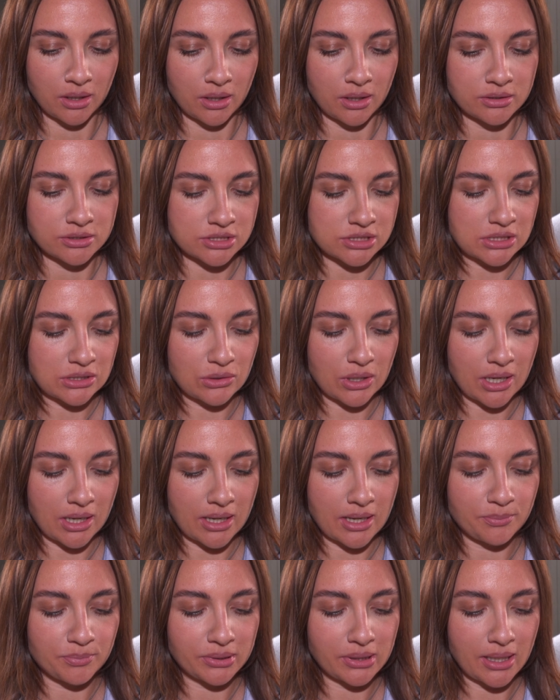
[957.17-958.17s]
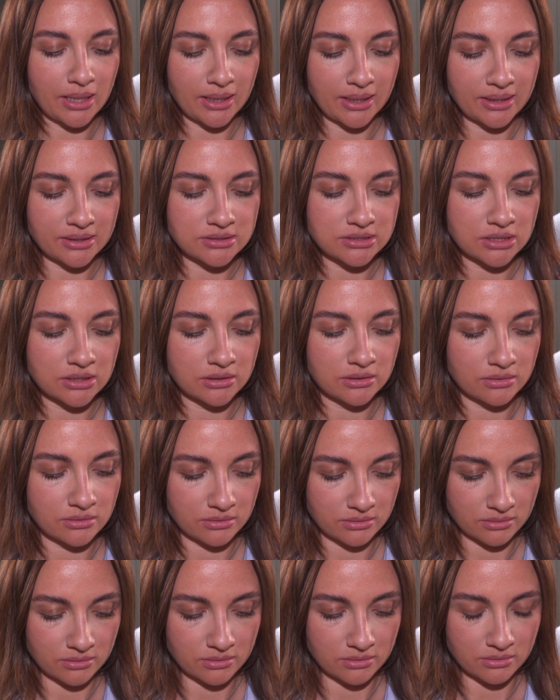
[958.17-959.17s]
So I applied
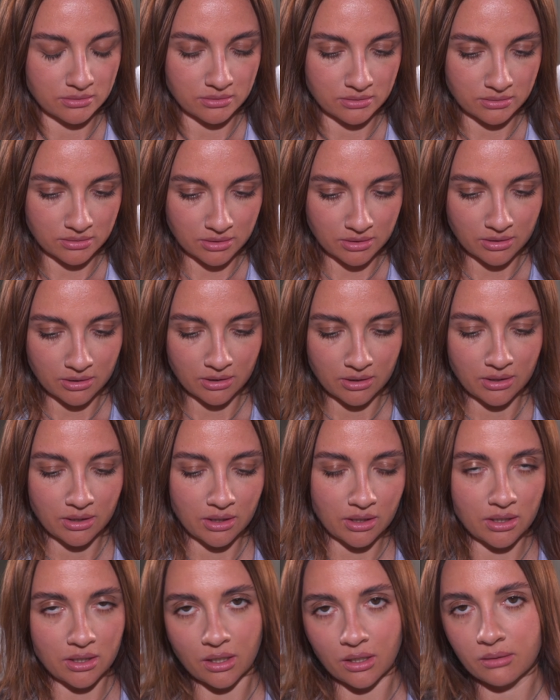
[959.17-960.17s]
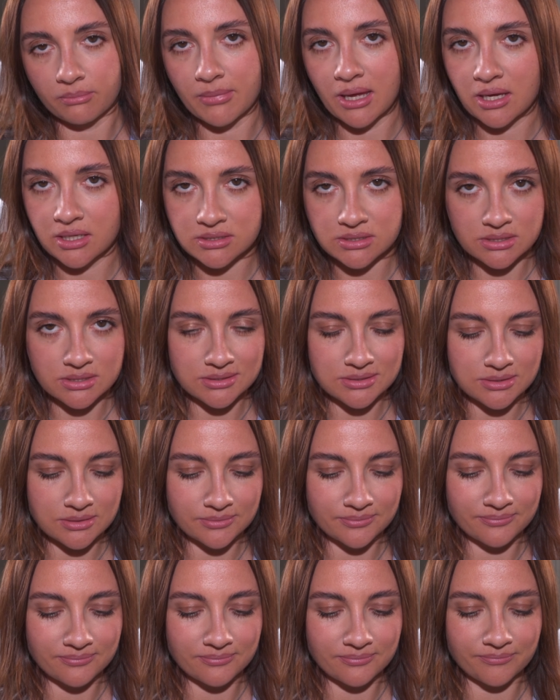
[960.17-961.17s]
Hermes,
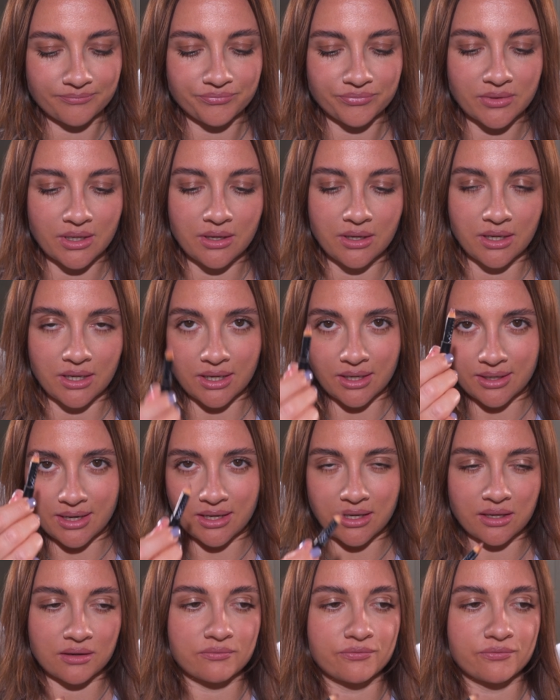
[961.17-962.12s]
and I can